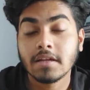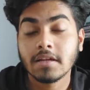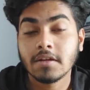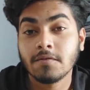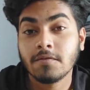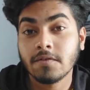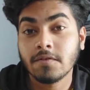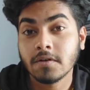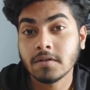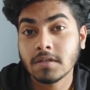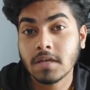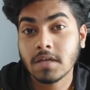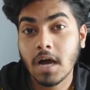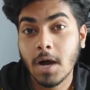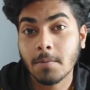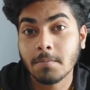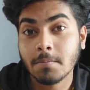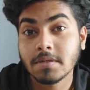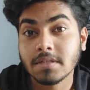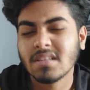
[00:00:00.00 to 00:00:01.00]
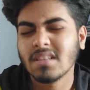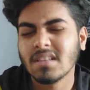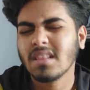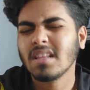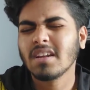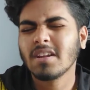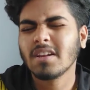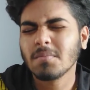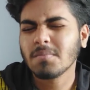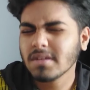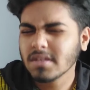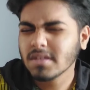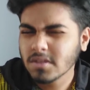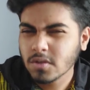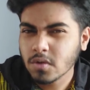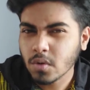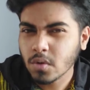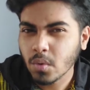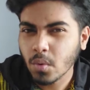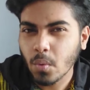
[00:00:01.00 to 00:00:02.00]
that the first half is a little bit
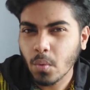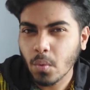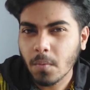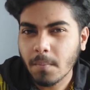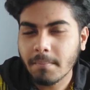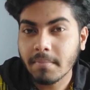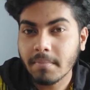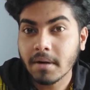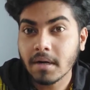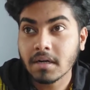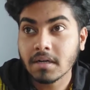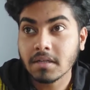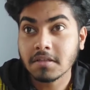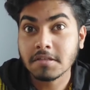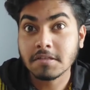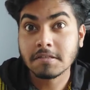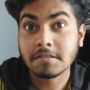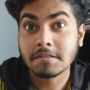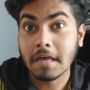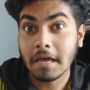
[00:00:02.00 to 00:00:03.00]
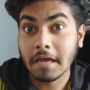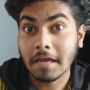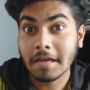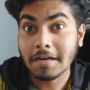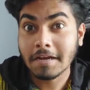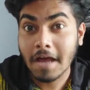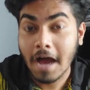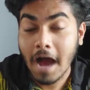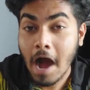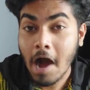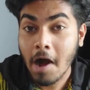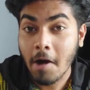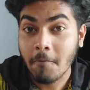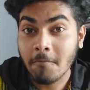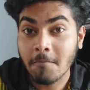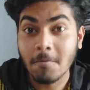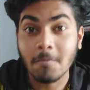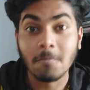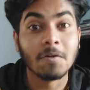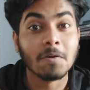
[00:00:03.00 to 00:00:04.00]
slow, but the second
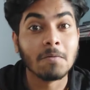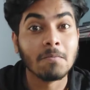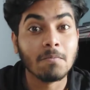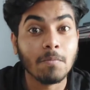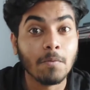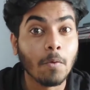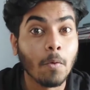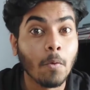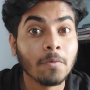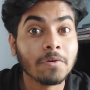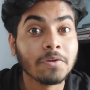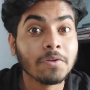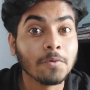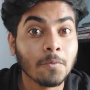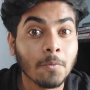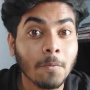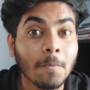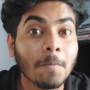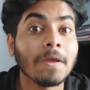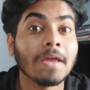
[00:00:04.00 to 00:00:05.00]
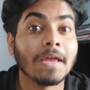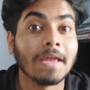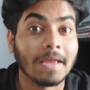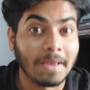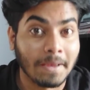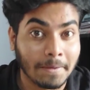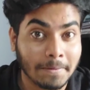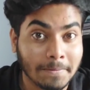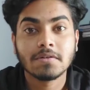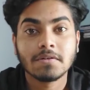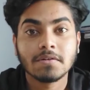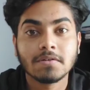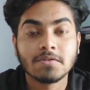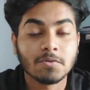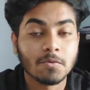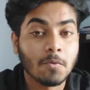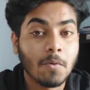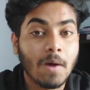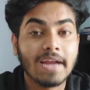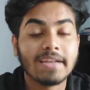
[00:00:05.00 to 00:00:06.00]
half will blow you away.
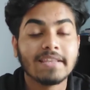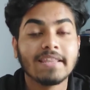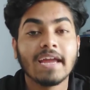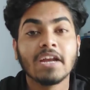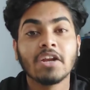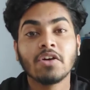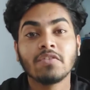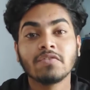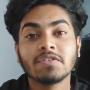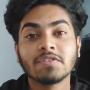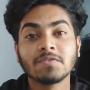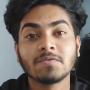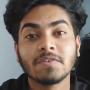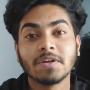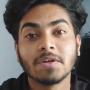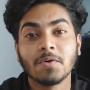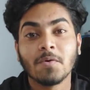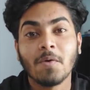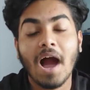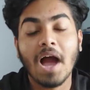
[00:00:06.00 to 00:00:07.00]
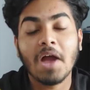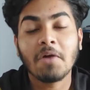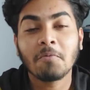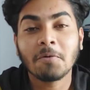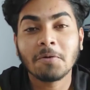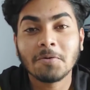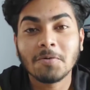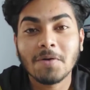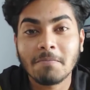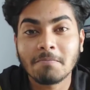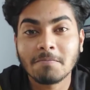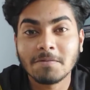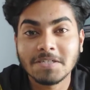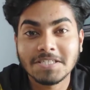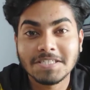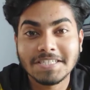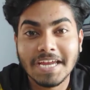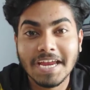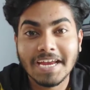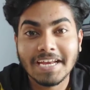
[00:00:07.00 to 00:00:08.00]
So at the end of this video, I want to
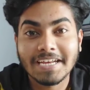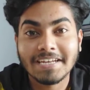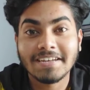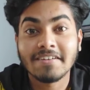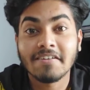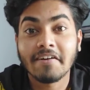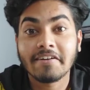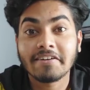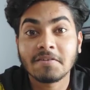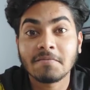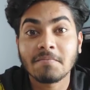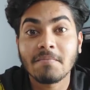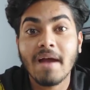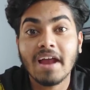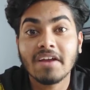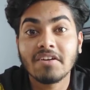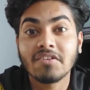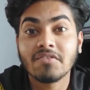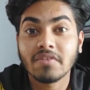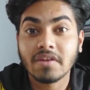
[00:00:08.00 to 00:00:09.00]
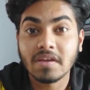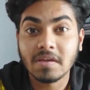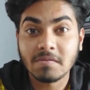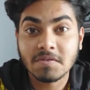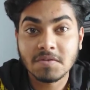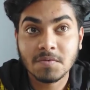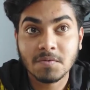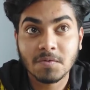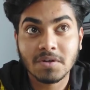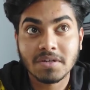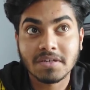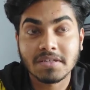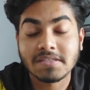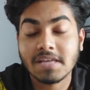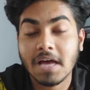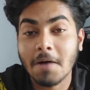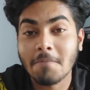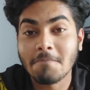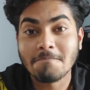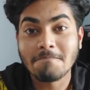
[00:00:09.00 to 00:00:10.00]
appreciate director Matt Reeves for
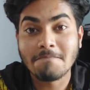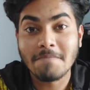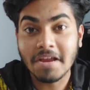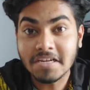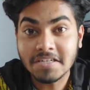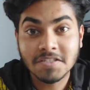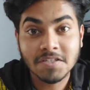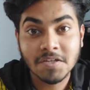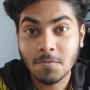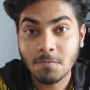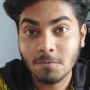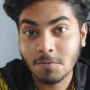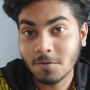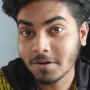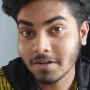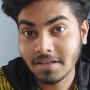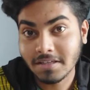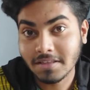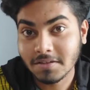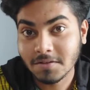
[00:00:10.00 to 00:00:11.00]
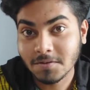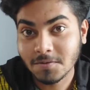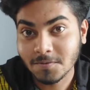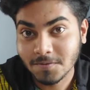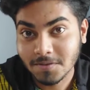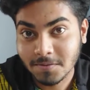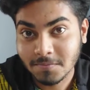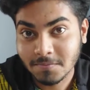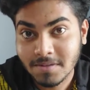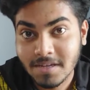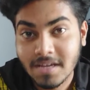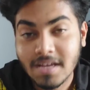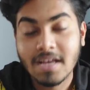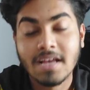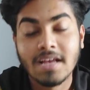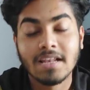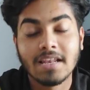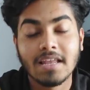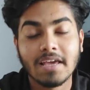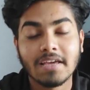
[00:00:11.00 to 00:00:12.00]
his amazing work in this film.
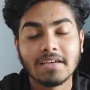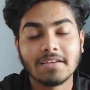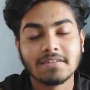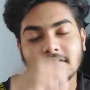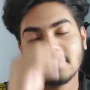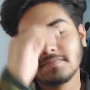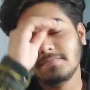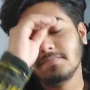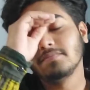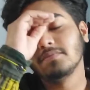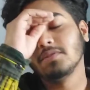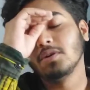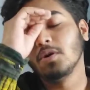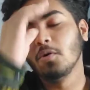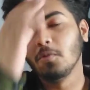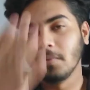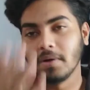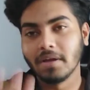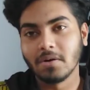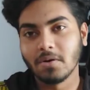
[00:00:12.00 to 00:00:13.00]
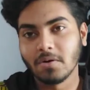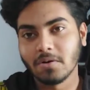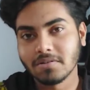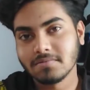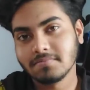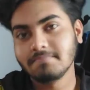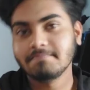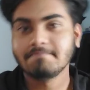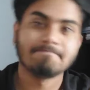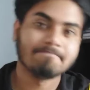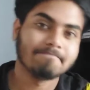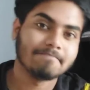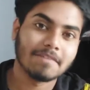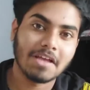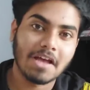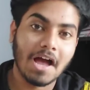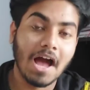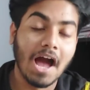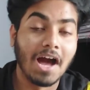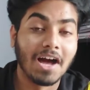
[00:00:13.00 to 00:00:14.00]
Like, oh my
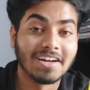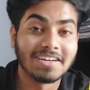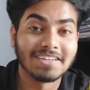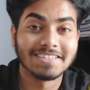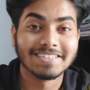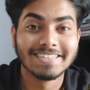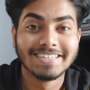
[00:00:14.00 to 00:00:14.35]
god.